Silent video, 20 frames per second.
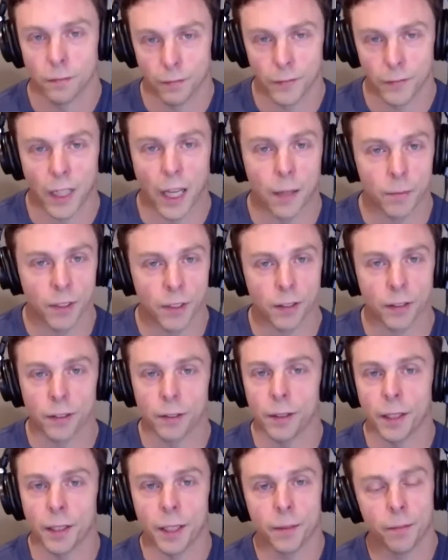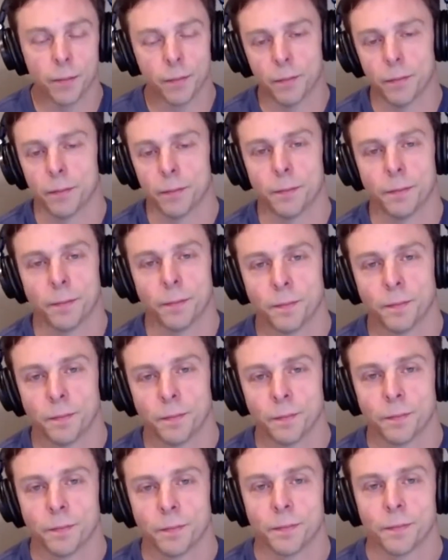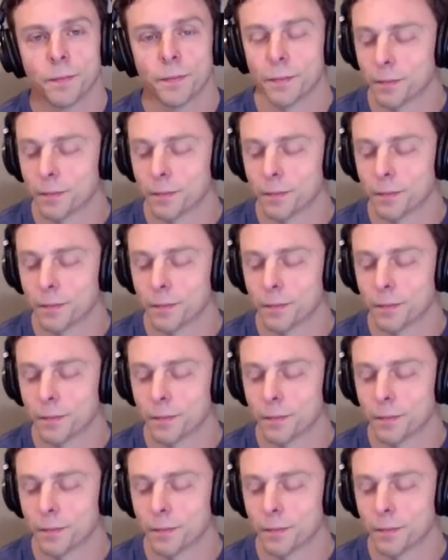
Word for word: Absolutely. That's actually a